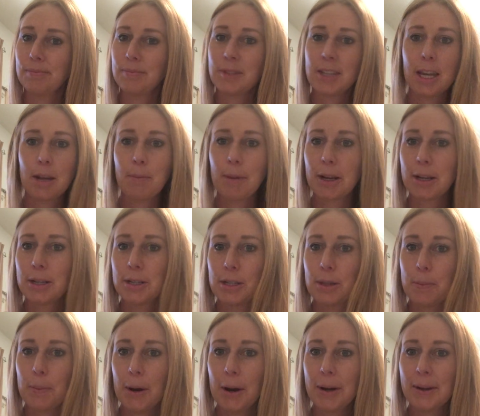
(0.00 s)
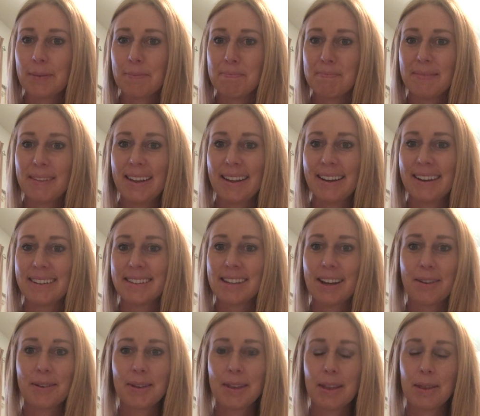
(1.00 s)
take my kid to the park and
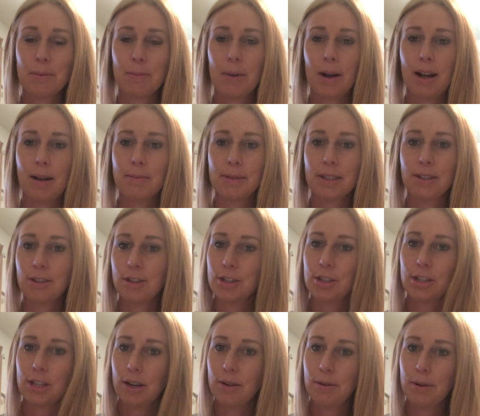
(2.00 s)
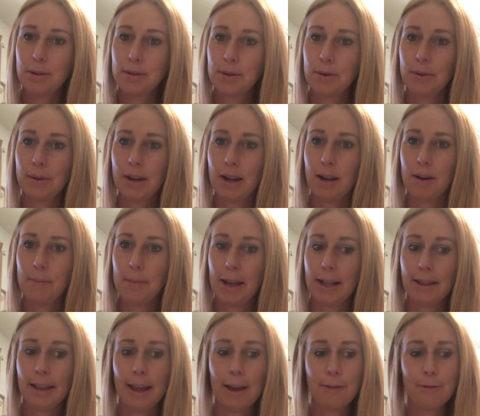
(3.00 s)
talk with other moms and just share what was going on in my
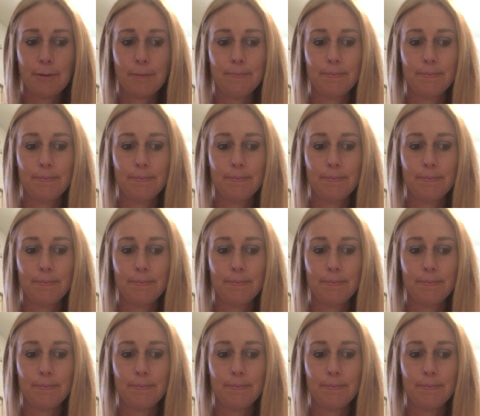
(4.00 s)
life.